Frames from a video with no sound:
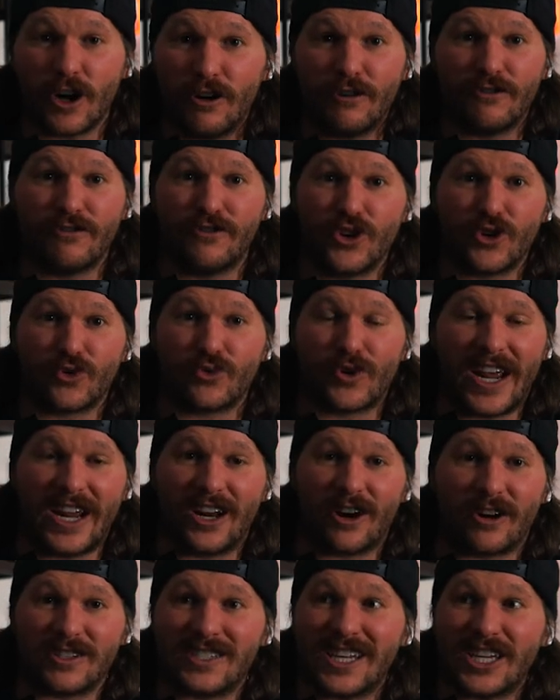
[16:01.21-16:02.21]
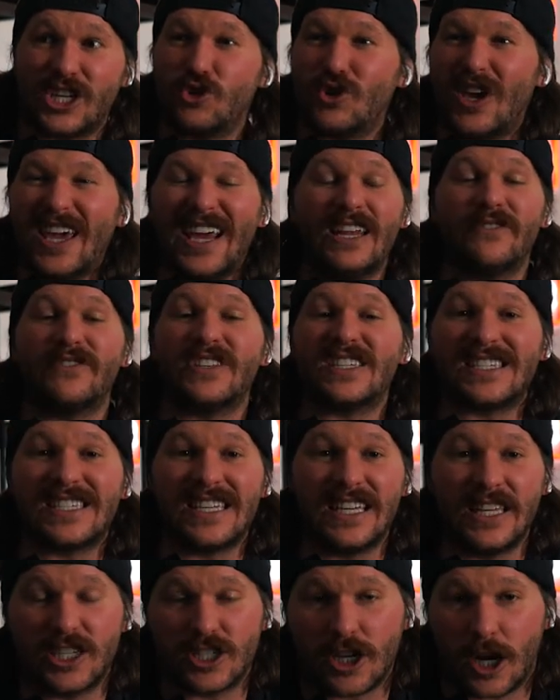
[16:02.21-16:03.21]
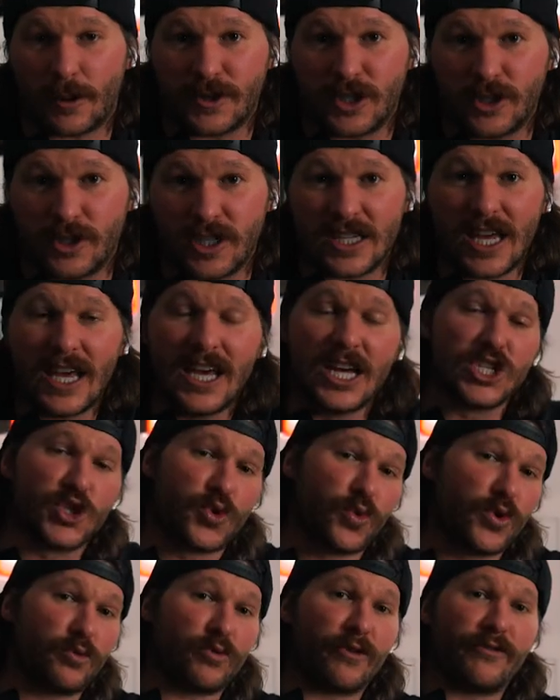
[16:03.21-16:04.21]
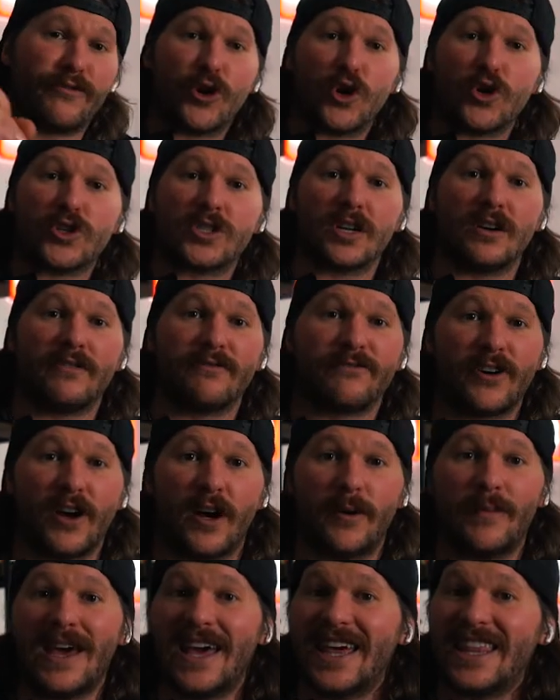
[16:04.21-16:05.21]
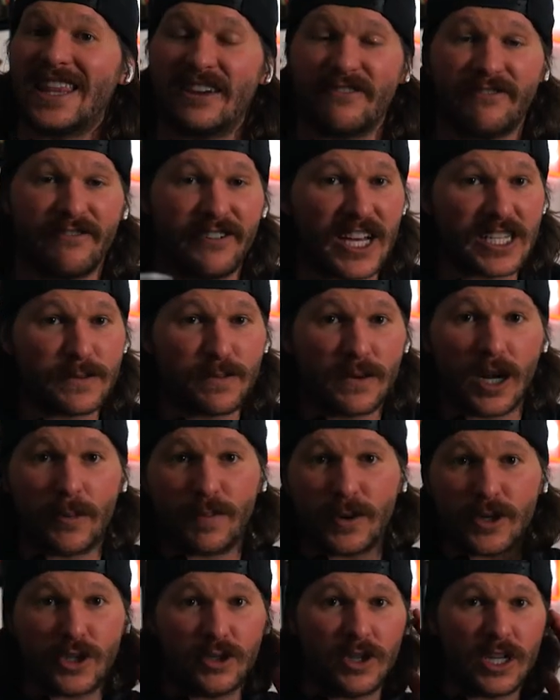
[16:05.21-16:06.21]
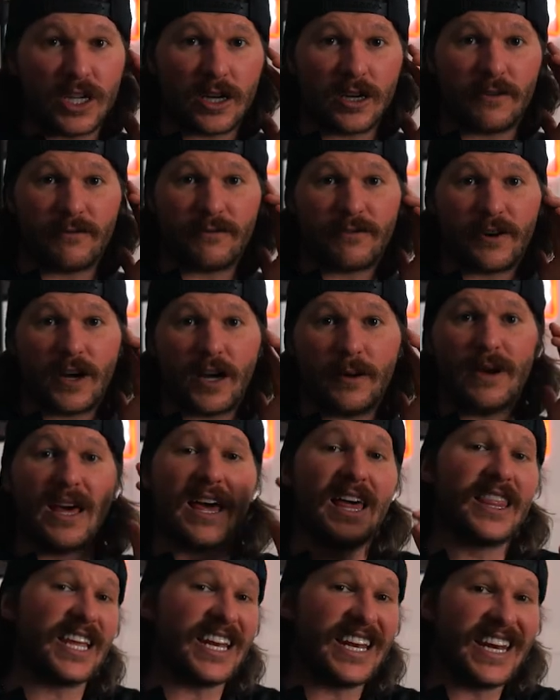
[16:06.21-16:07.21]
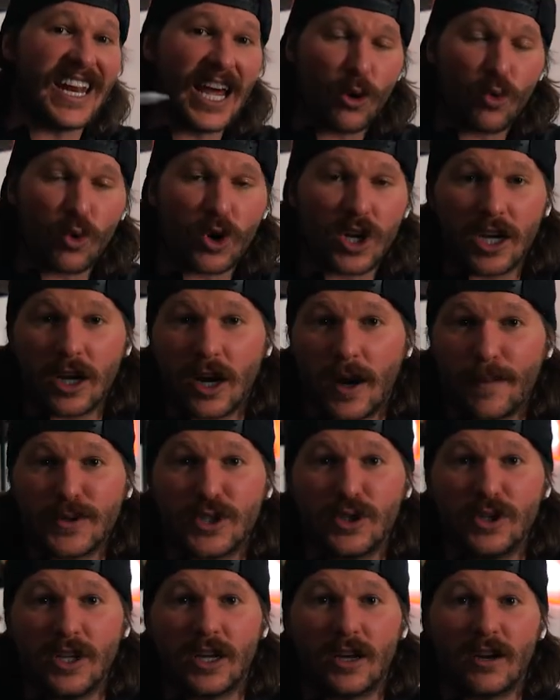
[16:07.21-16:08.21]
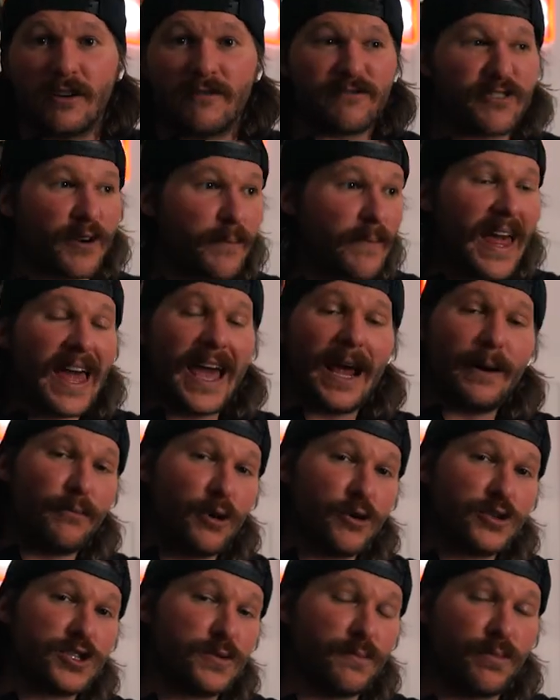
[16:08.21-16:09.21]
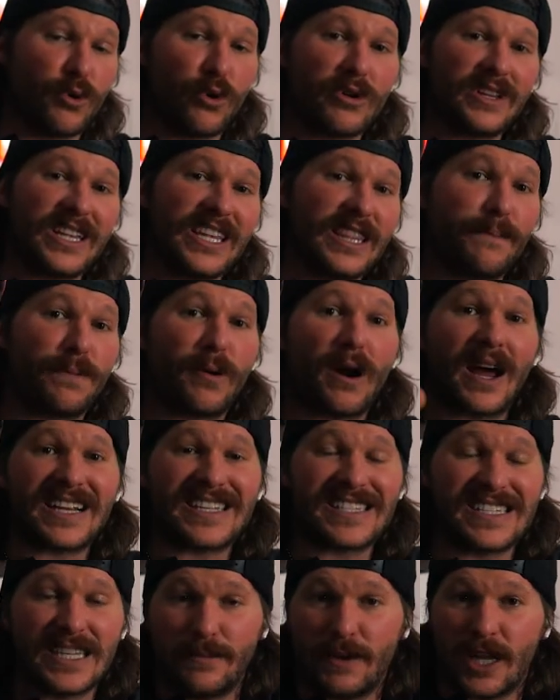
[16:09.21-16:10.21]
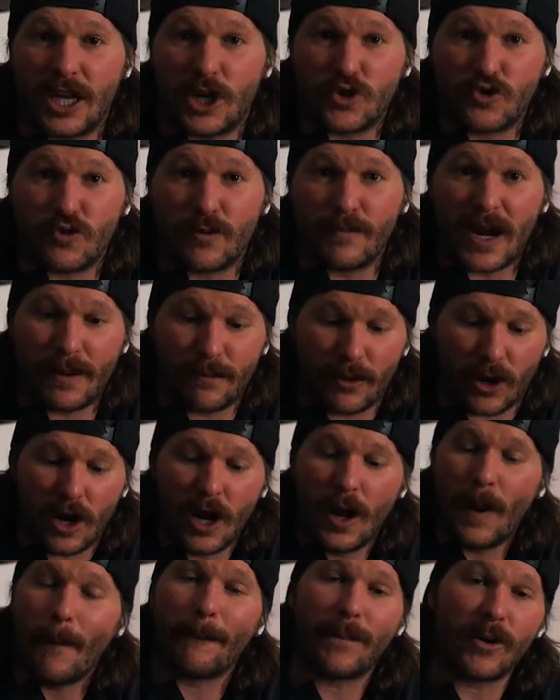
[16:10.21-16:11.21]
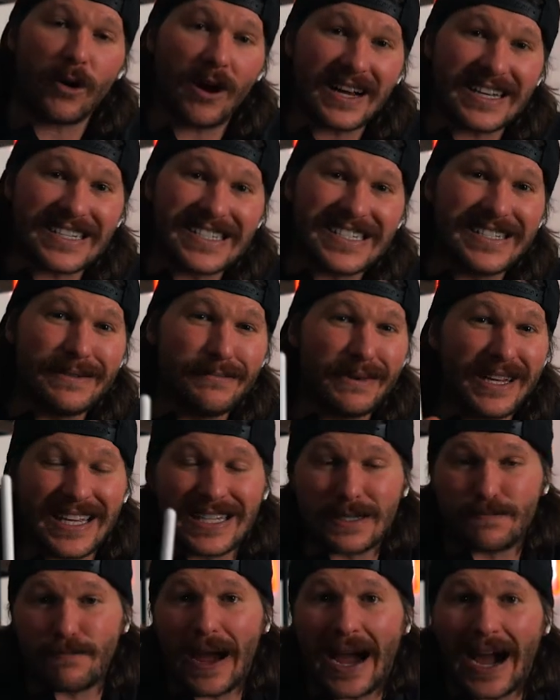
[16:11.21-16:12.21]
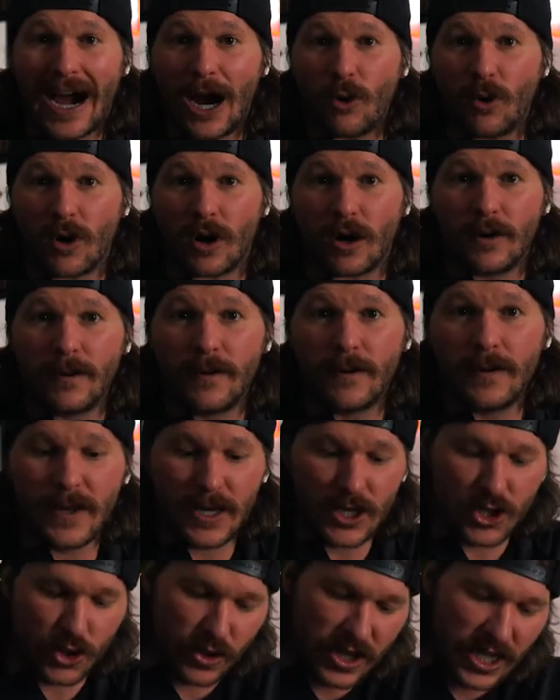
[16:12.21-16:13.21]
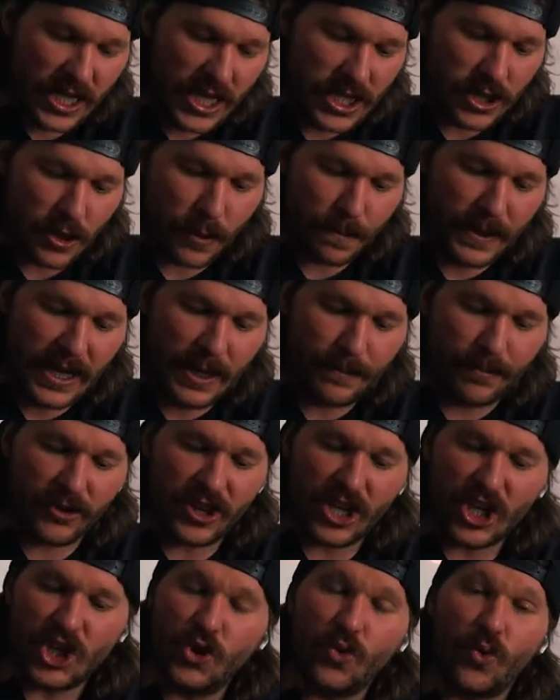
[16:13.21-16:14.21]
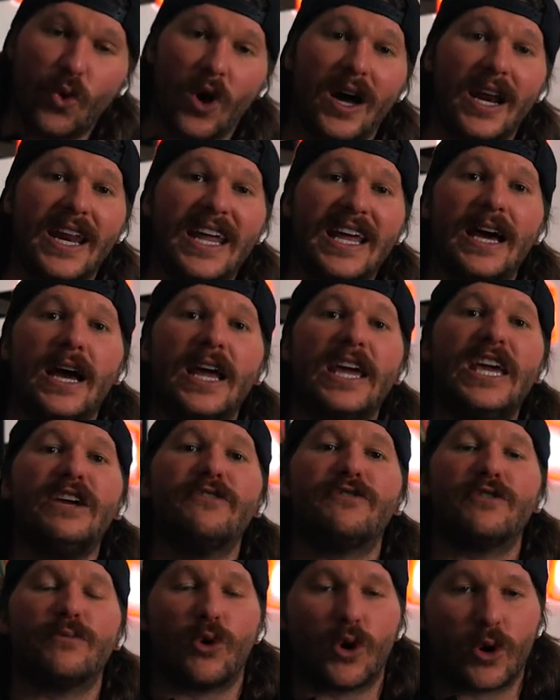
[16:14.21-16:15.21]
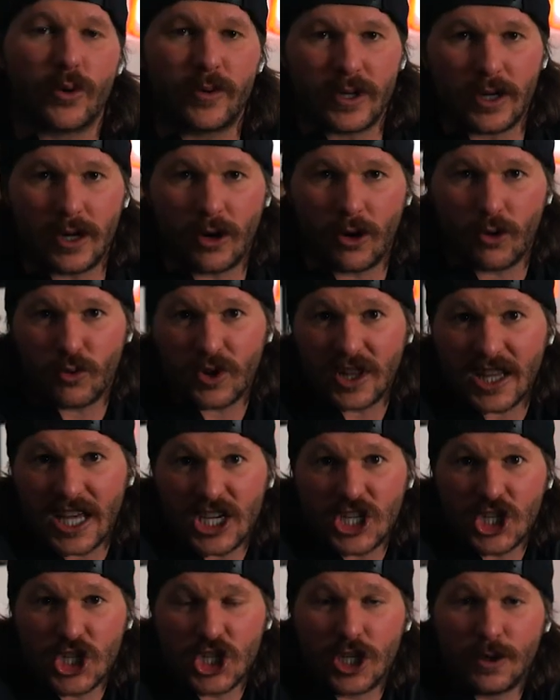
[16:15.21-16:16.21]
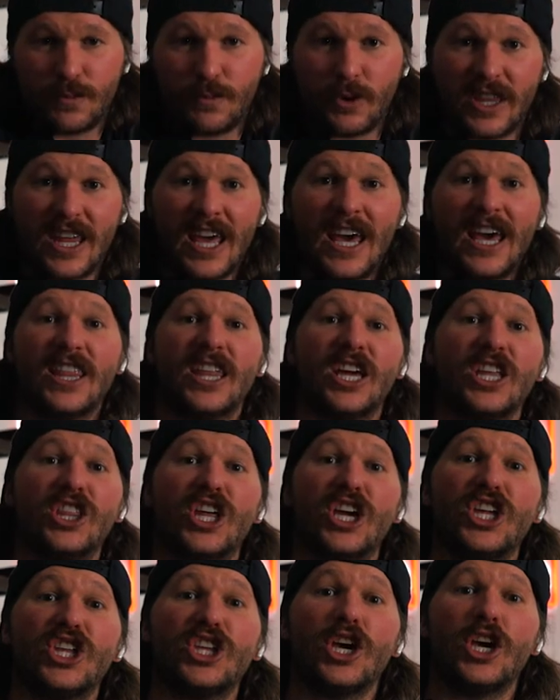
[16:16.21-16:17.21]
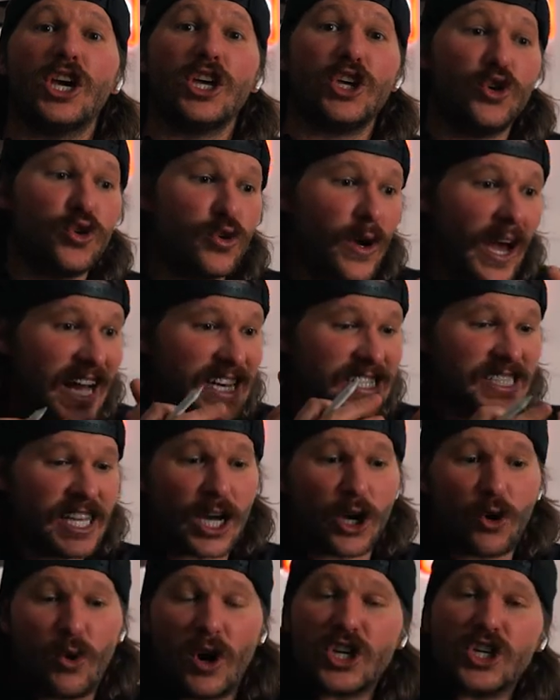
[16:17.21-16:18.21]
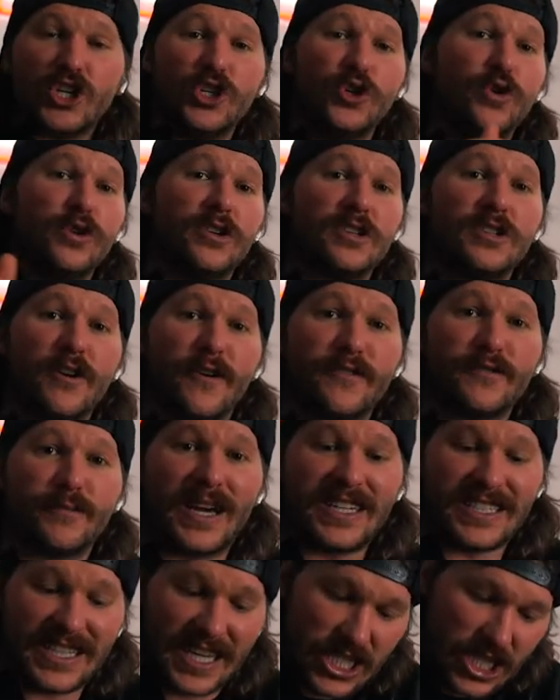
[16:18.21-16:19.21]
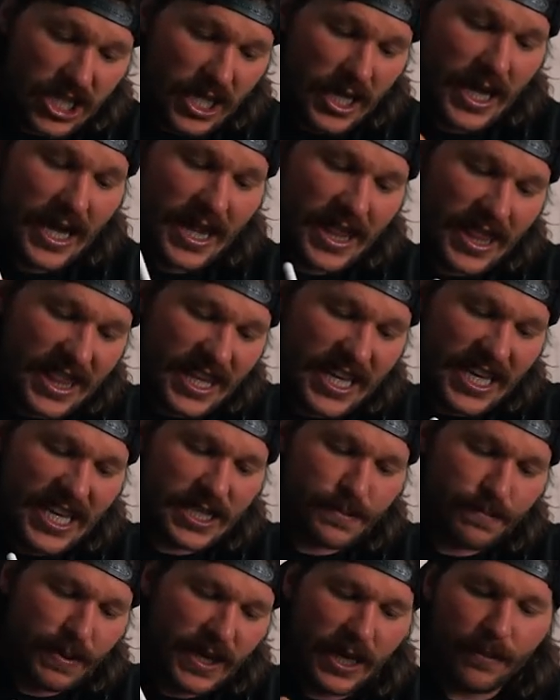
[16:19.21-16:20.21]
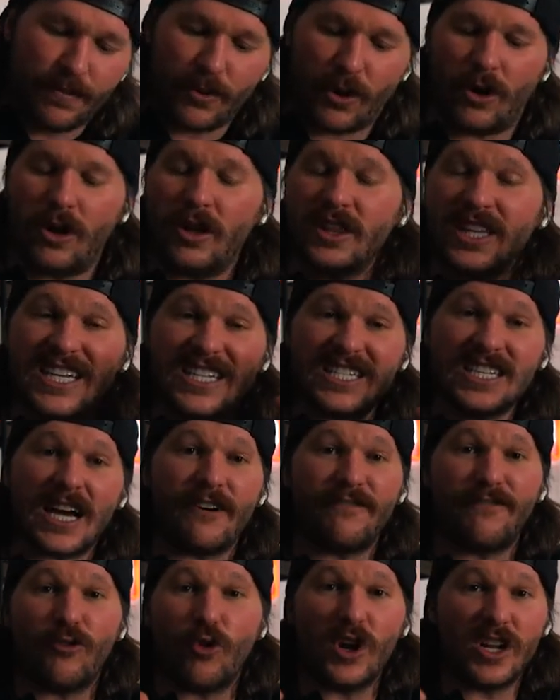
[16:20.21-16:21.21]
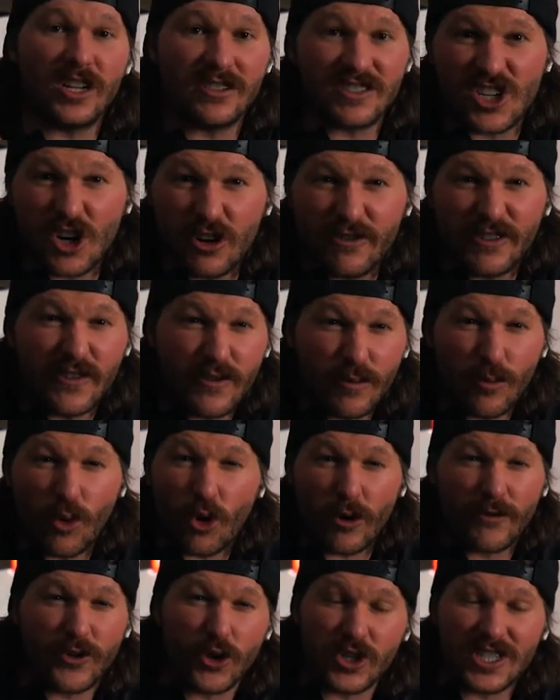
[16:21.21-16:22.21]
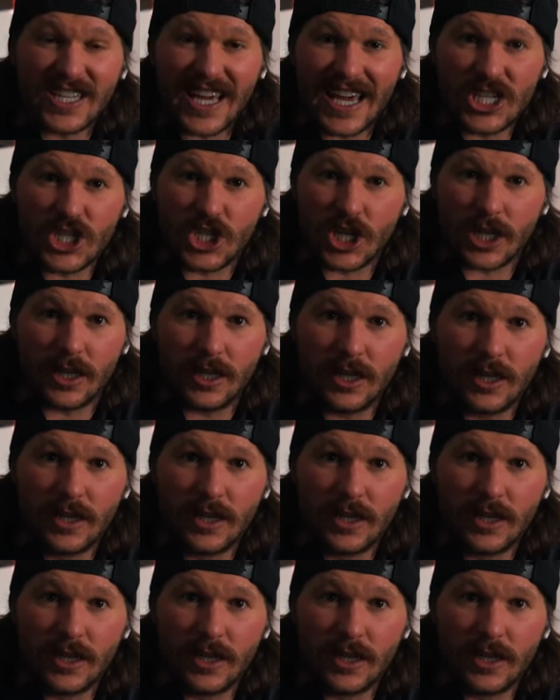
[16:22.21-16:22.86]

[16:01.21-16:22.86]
of your radar. It's like you can't even see these opportunities. It's where the referrals come from, the investment opportunity come from, the networking opportunity come from, and most importantly, the proximity. Because remember, proximity is power. So these are people that you want even more a relationship with. That, that you ask that question, who deserves my attention? These people, these top 40 deserve even more of your attention.